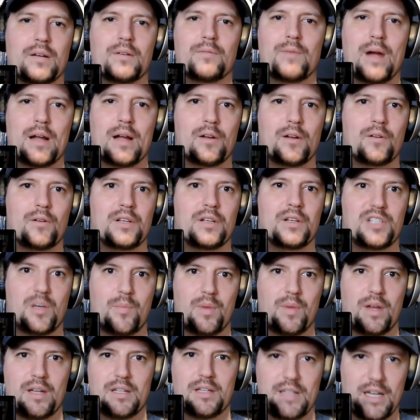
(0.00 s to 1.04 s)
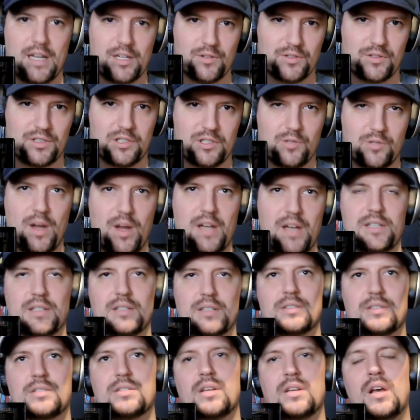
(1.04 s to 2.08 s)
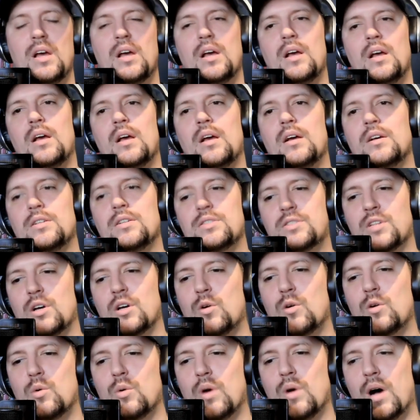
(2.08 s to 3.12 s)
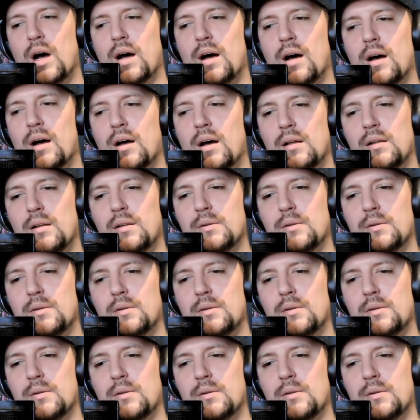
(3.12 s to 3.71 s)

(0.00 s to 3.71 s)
regularly jumping into dangerous situations. So, uh,